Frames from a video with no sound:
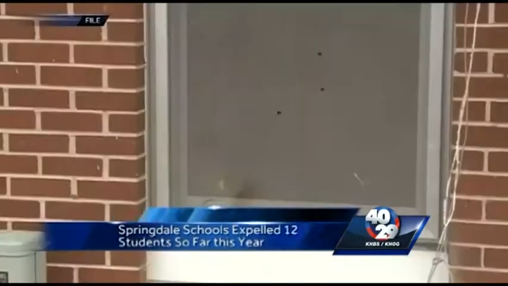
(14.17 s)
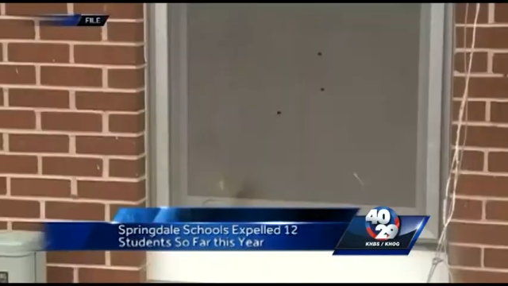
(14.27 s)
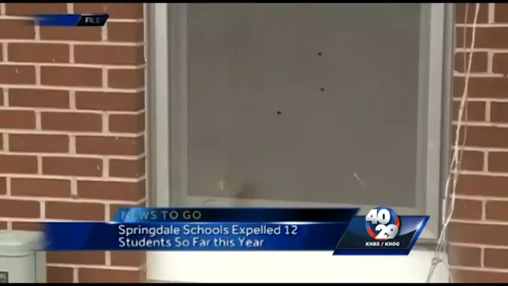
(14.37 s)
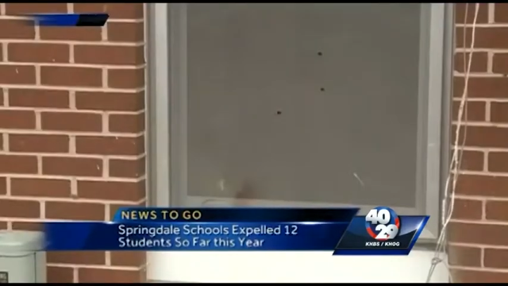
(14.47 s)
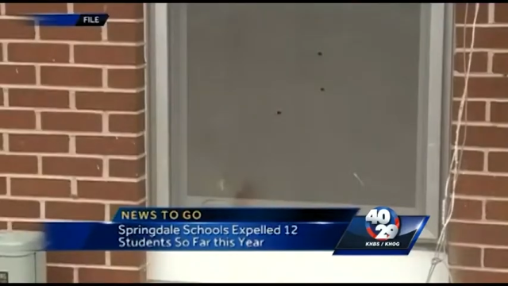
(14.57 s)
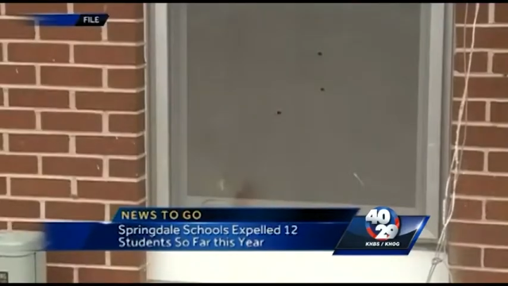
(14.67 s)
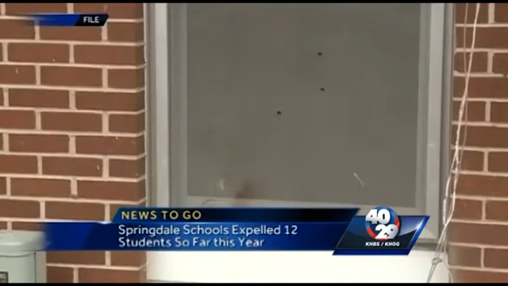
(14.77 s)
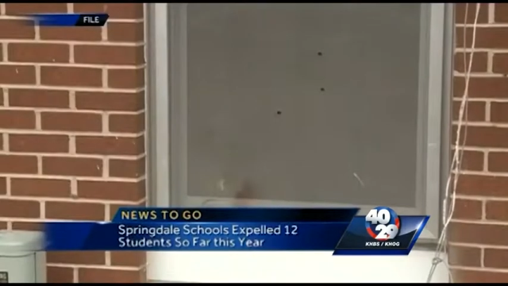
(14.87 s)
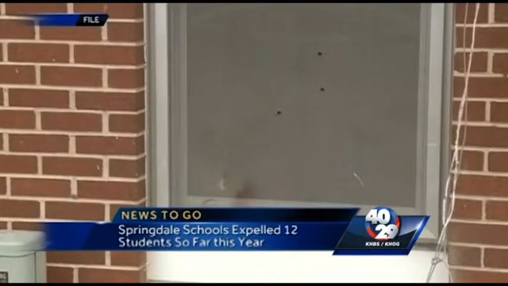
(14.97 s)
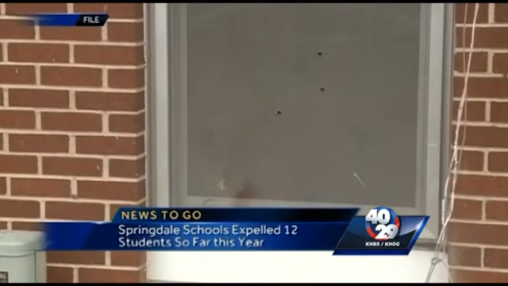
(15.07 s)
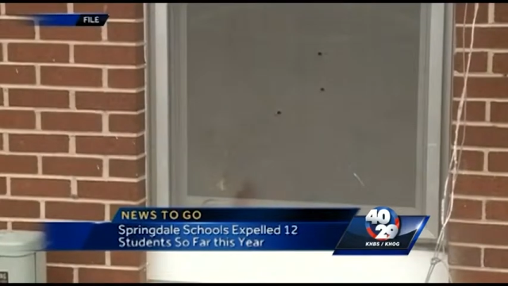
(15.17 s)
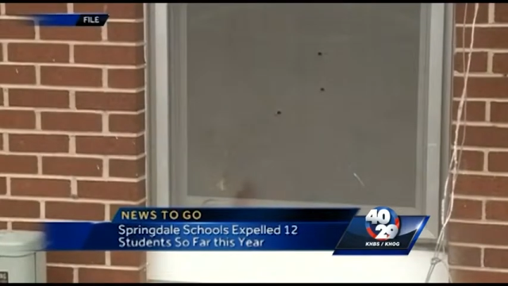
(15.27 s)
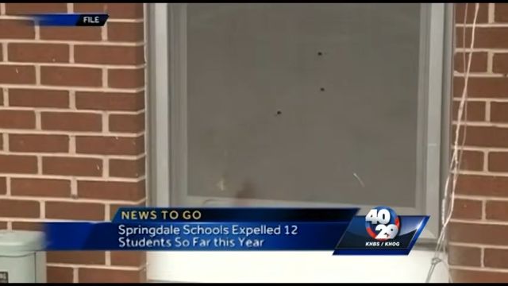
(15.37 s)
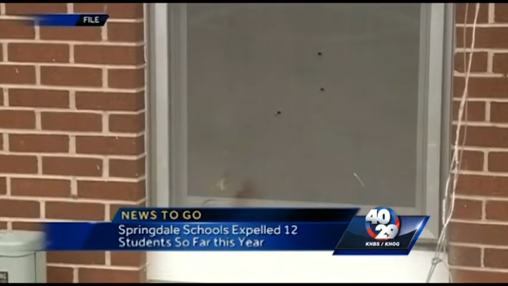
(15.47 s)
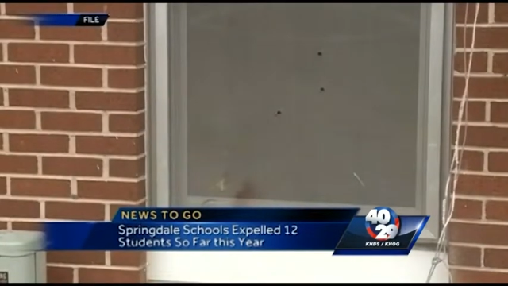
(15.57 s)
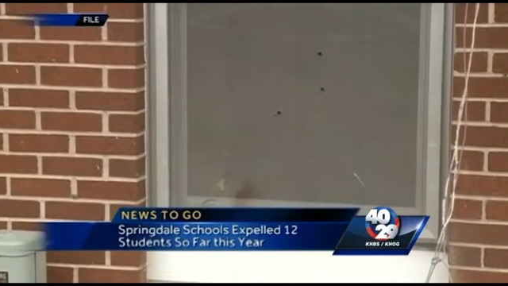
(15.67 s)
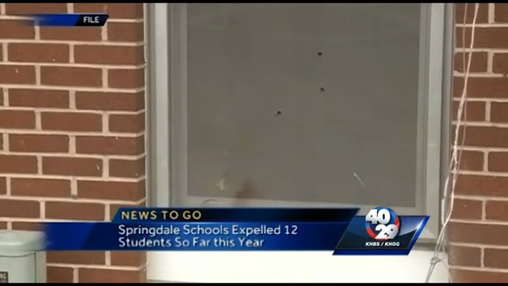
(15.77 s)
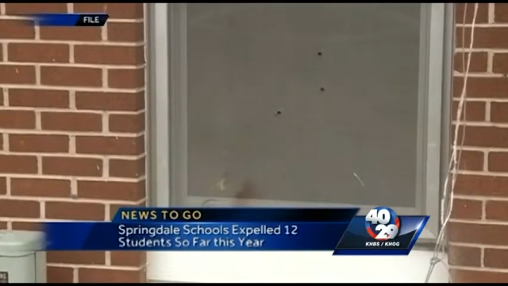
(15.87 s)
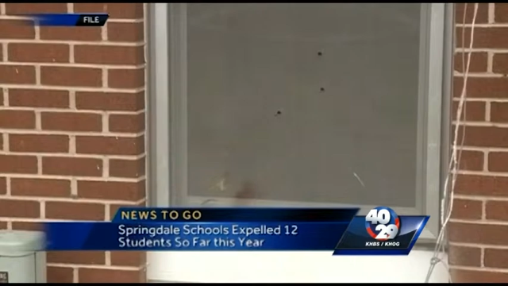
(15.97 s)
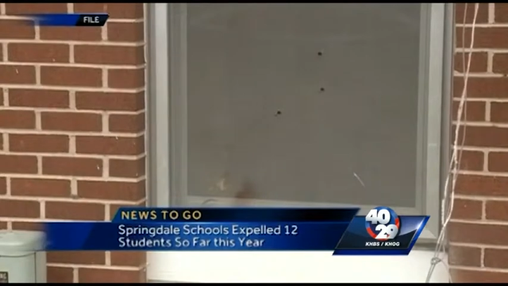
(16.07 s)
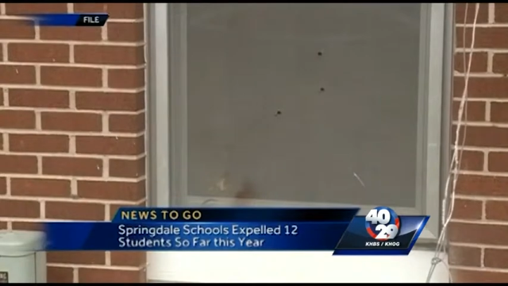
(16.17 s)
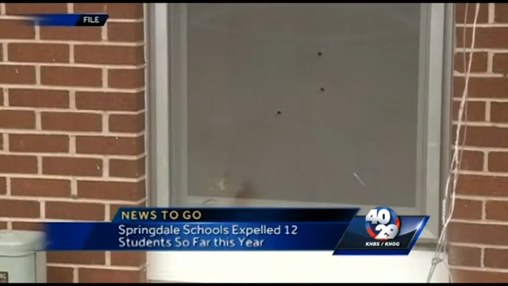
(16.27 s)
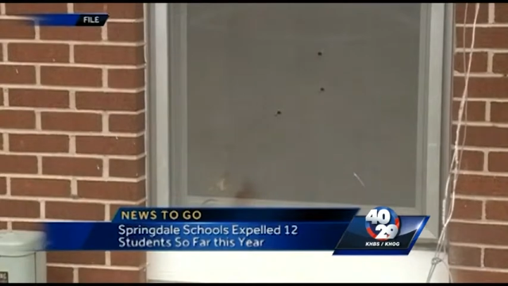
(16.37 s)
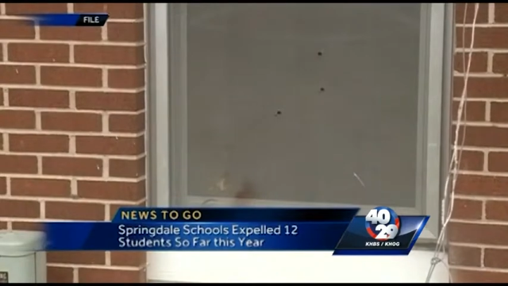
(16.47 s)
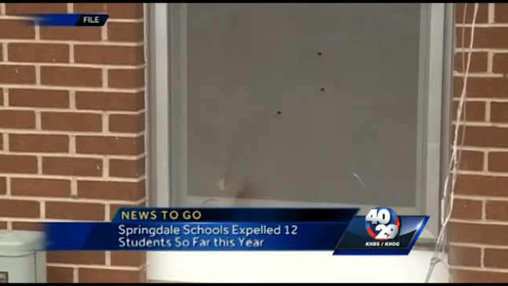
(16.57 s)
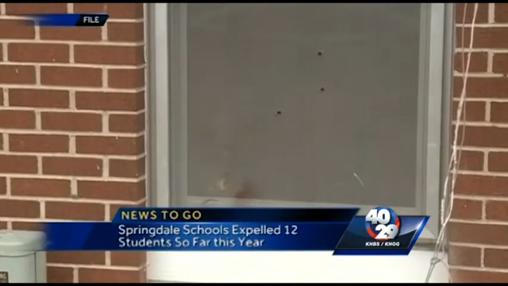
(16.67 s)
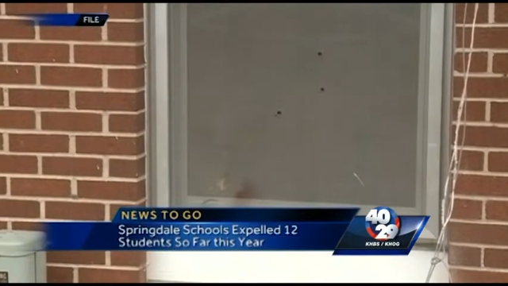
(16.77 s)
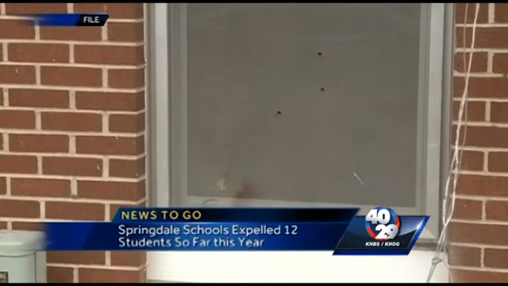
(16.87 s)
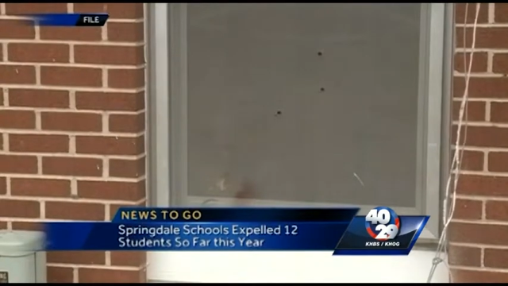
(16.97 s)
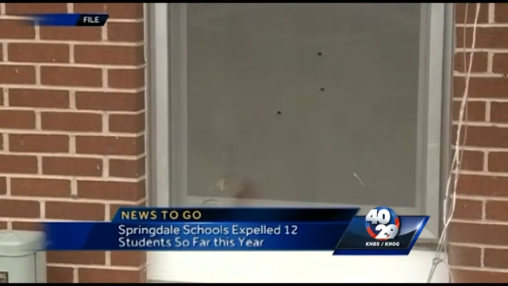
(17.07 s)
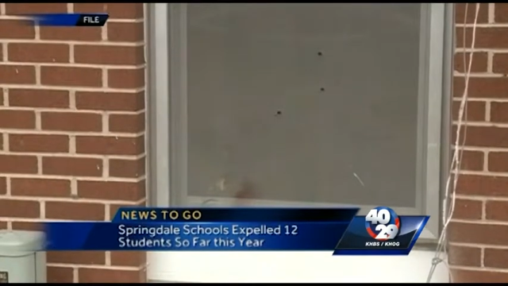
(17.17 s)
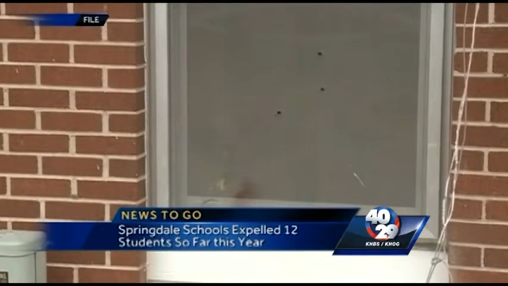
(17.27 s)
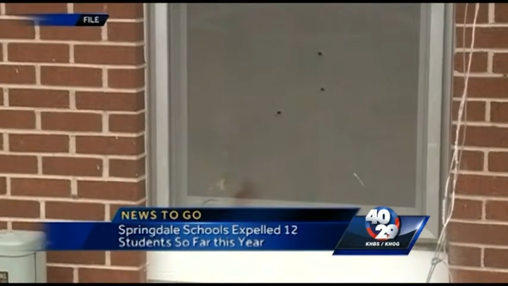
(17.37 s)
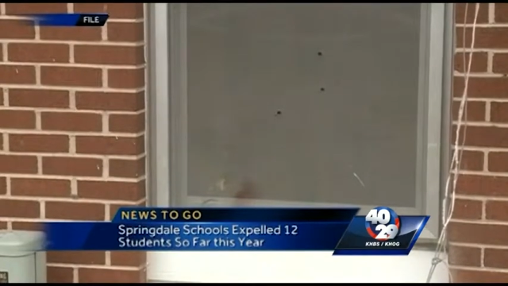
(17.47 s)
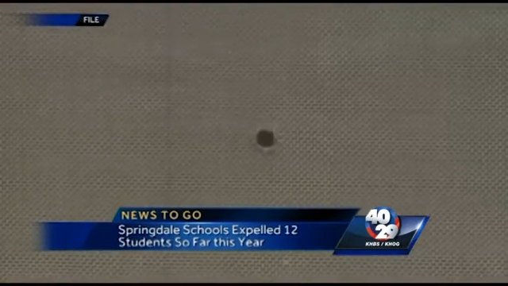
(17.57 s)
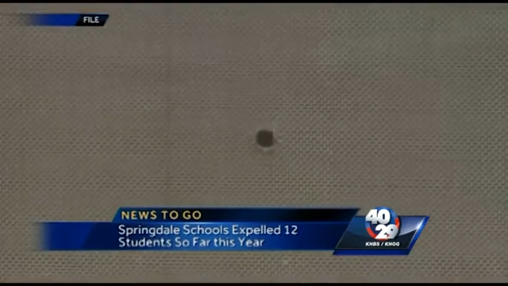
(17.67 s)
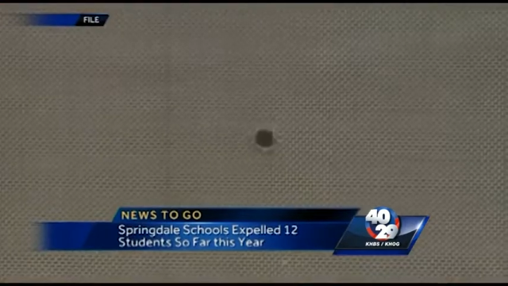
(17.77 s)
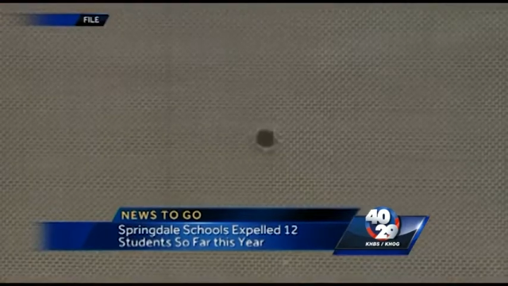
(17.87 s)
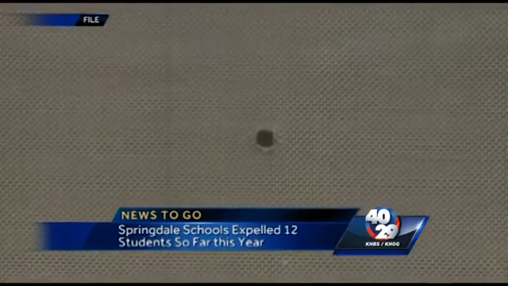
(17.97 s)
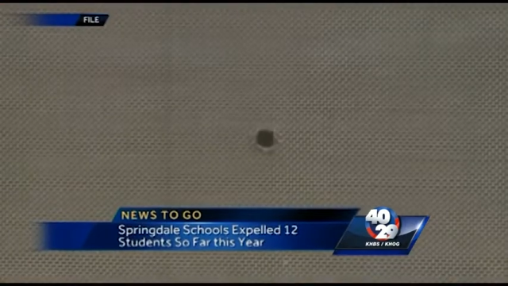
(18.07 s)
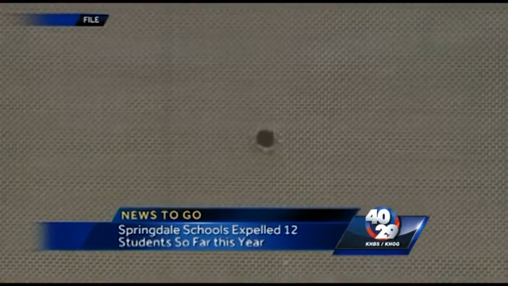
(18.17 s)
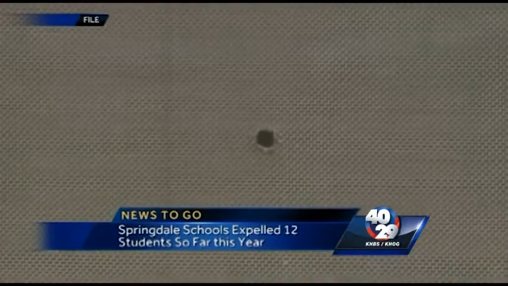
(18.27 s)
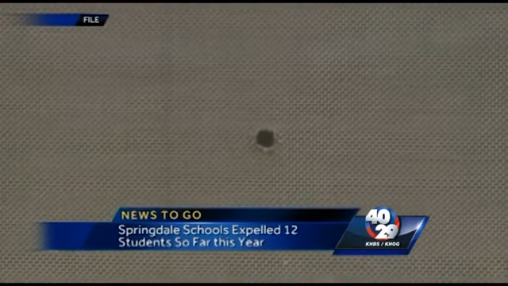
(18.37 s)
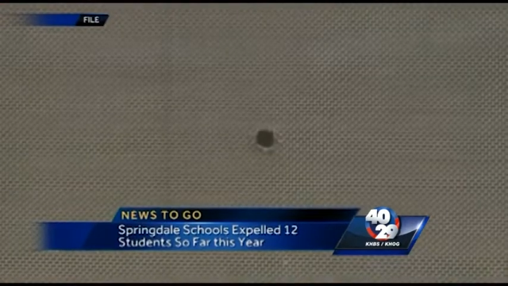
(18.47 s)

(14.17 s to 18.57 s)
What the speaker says: [unreadable: no face in view]